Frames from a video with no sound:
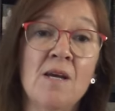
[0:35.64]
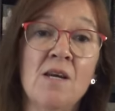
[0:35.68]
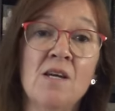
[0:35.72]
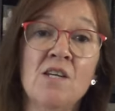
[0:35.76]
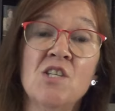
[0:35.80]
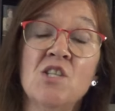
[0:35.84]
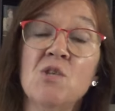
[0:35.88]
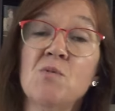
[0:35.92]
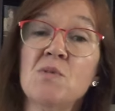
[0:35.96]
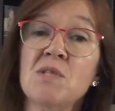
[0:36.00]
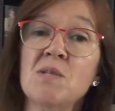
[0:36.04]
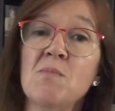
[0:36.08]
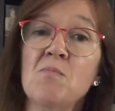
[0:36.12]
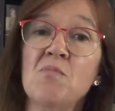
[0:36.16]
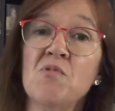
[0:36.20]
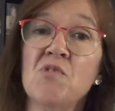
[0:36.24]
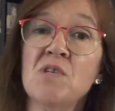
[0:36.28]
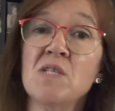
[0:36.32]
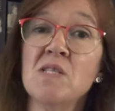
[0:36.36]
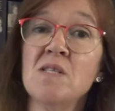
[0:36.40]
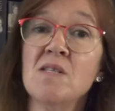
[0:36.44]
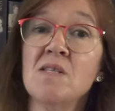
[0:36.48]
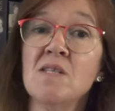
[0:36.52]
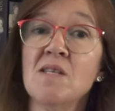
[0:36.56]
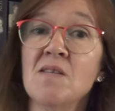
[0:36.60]
She was
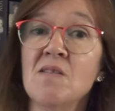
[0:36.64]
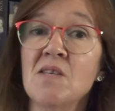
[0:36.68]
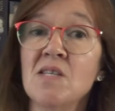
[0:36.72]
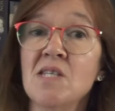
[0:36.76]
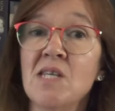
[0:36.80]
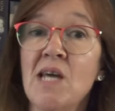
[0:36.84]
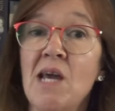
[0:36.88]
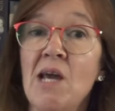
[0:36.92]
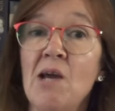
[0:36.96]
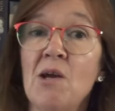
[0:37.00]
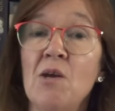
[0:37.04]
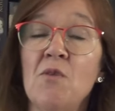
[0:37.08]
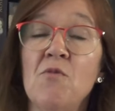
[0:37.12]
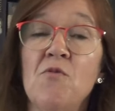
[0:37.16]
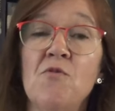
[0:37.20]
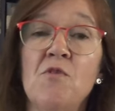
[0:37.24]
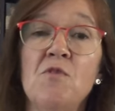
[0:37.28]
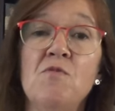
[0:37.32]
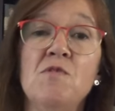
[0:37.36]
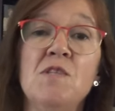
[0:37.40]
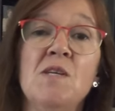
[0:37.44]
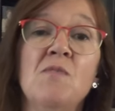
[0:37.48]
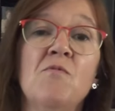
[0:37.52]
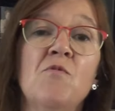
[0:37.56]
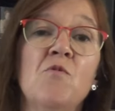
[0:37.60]
imprisoned in the Tower in
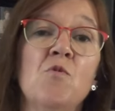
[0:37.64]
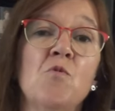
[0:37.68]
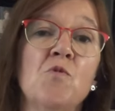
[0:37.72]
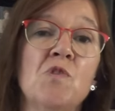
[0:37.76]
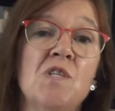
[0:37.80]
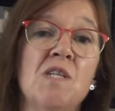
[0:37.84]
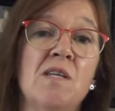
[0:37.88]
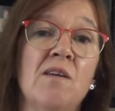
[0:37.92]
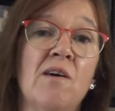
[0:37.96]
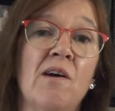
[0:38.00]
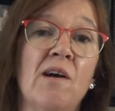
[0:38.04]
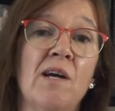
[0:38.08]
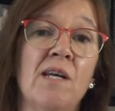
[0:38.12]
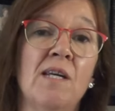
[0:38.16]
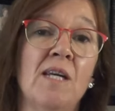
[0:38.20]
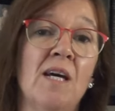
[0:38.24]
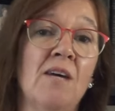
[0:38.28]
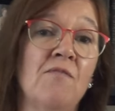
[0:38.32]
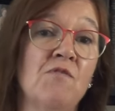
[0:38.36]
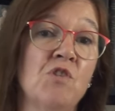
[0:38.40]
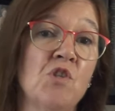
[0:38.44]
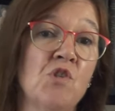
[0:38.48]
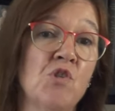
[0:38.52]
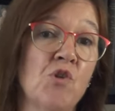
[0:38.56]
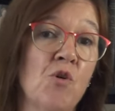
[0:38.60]
1549
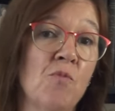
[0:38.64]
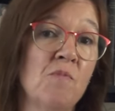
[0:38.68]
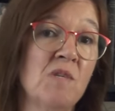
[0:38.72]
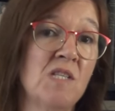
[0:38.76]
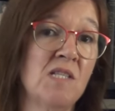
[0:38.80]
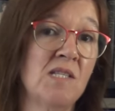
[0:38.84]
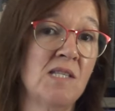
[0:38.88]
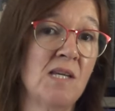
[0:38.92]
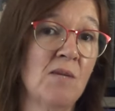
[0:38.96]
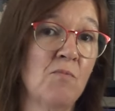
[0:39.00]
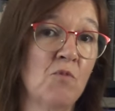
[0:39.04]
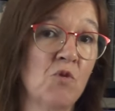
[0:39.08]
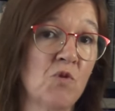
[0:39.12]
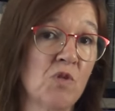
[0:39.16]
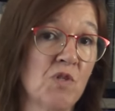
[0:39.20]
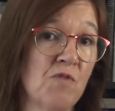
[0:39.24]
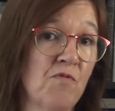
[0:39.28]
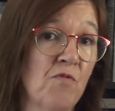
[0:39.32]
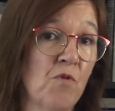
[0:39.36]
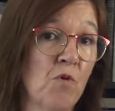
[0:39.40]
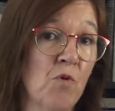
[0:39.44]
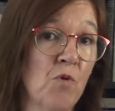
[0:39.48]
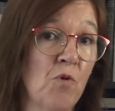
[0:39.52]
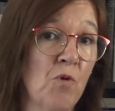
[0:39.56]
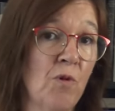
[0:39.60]
after Thomas Seymour's
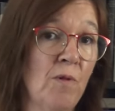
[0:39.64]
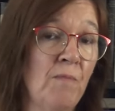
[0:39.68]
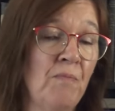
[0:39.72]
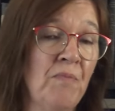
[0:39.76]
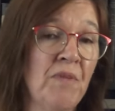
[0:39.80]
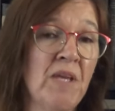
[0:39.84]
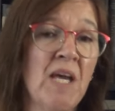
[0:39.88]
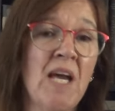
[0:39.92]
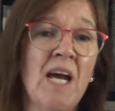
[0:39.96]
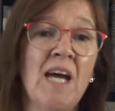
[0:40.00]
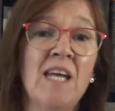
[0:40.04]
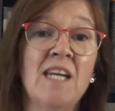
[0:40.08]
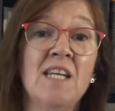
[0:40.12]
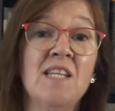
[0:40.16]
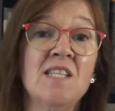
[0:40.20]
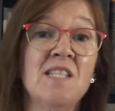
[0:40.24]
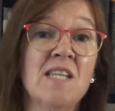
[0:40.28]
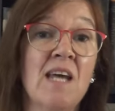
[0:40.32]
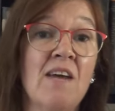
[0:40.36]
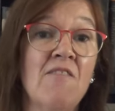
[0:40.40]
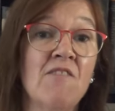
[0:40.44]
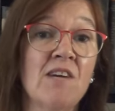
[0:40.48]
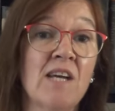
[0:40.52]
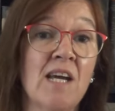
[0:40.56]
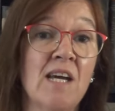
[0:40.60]
fall and
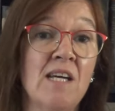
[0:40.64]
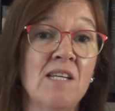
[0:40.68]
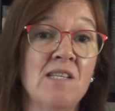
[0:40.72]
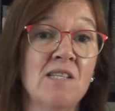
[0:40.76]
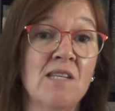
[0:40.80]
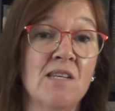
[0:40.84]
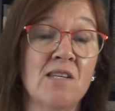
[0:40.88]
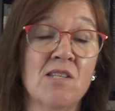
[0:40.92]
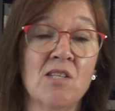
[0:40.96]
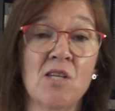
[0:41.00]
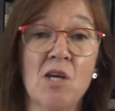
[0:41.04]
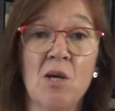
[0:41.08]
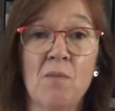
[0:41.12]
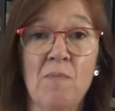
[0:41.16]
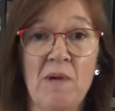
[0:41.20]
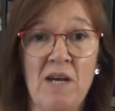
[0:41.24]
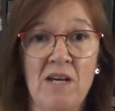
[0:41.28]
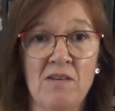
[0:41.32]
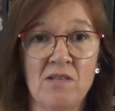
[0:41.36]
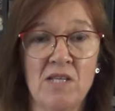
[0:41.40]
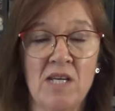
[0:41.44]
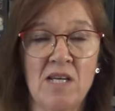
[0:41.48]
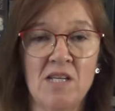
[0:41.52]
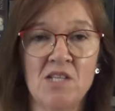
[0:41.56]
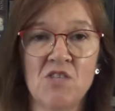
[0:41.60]
interrogated
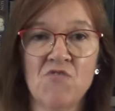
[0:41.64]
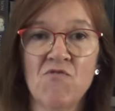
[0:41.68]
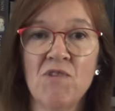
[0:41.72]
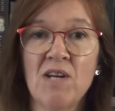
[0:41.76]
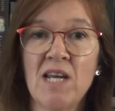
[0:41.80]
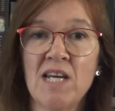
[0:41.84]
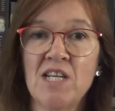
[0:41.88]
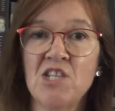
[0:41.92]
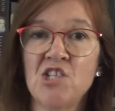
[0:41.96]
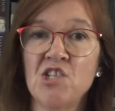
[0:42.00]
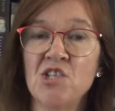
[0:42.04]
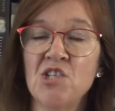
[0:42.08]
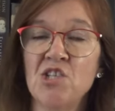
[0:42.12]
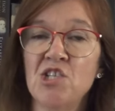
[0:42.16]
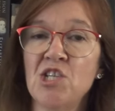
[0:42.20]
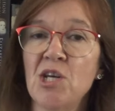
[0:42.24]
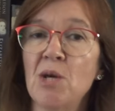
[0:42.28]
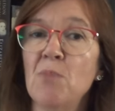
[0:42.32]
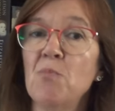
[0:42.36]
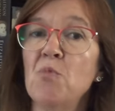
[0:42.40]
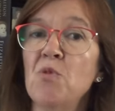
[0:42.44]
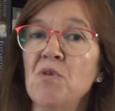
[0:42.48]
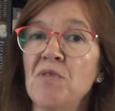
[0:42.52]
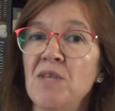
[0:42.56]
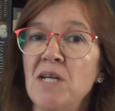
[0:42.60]
about his
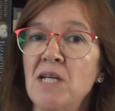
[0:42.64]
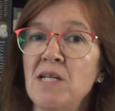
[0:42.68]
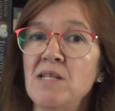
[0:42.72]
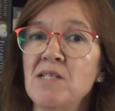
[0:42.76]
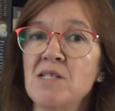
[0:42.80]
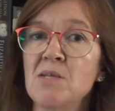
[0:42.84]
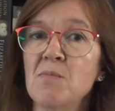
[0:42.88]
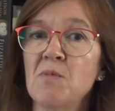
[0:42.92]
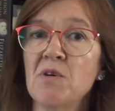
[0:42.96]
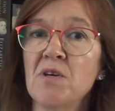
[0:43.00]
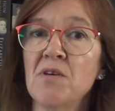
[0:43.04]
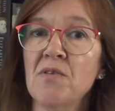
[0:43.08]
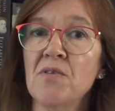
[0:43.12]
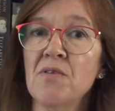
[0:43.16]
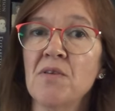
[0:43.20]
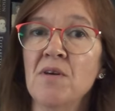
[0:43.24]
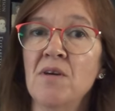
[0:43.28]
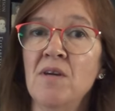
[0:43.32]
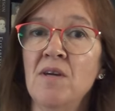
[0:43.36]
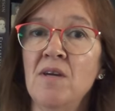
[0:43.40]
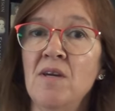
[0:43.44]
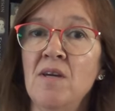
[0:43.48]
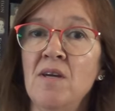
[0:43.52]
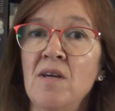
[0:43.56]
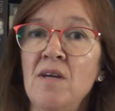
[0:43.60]
relationship with Elizabeth.
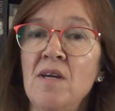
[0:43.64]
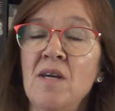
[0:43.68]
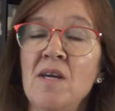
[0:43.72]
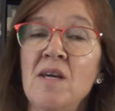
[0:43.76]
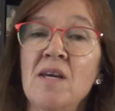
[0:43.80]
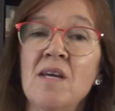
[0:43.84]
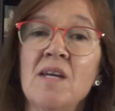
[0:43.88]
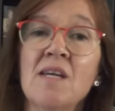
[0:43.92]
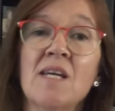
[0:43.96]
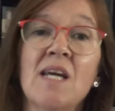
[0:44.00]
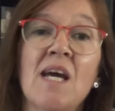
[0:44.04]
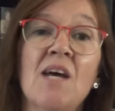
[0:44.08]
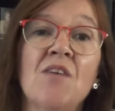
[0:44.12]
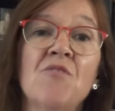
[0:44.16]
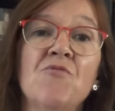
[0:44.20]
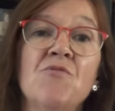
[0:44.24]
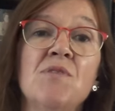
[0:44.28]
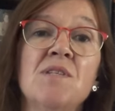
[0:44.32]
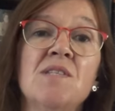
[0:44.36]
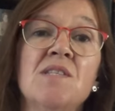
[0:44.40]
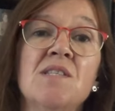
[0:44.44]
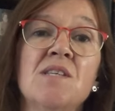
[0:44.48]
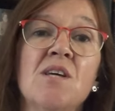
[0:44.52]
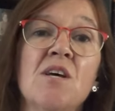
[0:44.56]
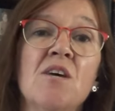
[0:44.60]

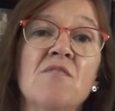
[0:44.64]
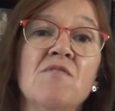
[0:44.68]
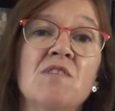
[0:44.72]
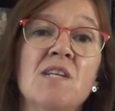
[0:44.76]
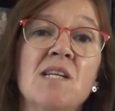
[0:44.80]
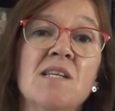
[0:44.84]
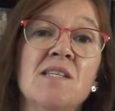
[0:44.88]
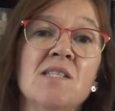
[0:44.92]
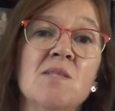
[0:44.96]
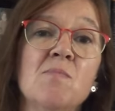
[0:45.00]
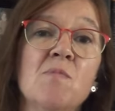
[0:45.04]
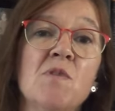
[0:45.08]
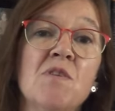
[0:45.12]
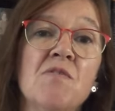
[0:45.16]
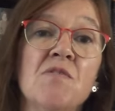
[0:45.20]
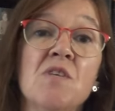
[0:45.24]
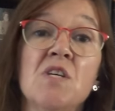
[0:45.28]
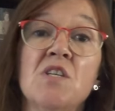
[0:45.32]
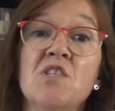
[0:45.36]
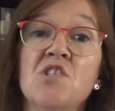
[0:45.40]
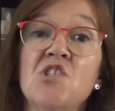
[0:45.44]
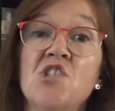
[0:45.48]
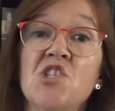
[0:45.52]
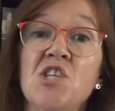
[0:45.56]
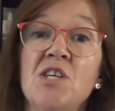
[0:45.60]
Katherine served Elizabeth
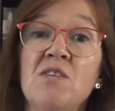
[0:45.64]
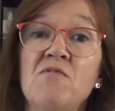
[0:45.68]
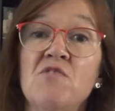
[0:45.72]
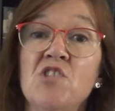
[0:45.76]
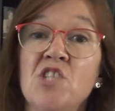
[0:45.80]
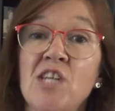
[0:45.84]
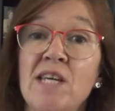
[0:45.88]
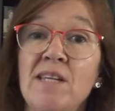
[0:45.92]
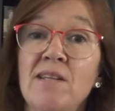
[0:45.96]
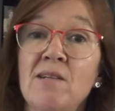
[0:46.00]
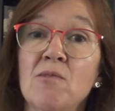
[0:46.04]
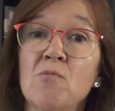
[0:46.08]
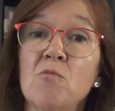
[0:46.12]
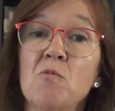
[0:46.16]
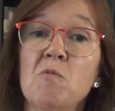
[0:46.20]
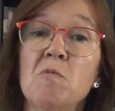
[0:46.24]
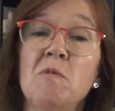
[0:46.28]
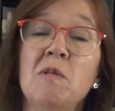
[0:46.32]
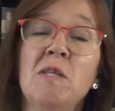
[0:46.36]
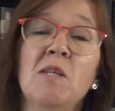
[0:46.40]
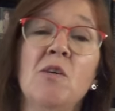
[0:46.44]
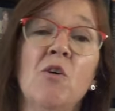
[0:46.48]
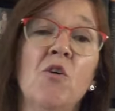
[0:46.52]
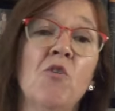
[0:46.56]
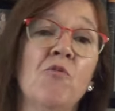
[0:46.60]
as chief
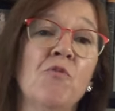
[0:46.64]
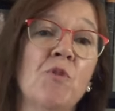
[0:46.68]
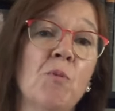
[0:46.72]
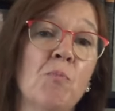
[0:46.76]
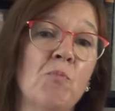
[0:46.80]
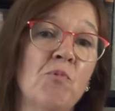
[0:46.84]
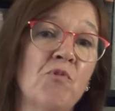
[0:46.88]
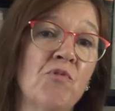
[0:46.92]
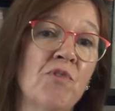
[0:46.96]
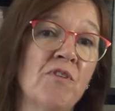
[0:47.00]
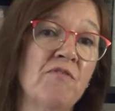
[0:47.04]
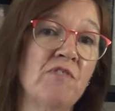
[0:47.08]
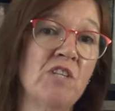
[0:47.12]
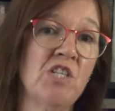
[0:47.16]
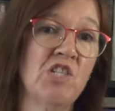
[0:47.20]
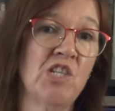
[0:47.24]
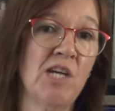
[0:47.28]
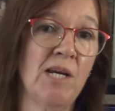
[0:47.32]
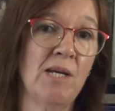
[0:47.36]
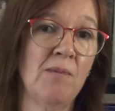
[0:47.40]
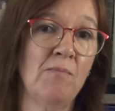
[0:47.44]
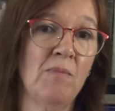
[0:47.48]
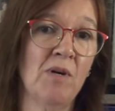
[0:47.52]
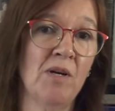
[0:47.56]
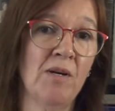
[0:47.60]
gentlewoman of the Privy
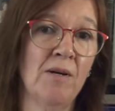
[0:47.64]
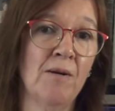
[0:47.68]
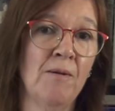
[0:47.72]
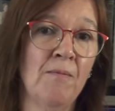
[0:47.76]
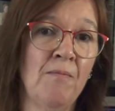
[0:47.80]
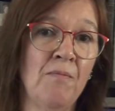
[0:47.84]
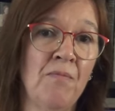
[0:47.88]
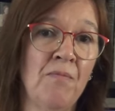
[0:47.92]
Chamber.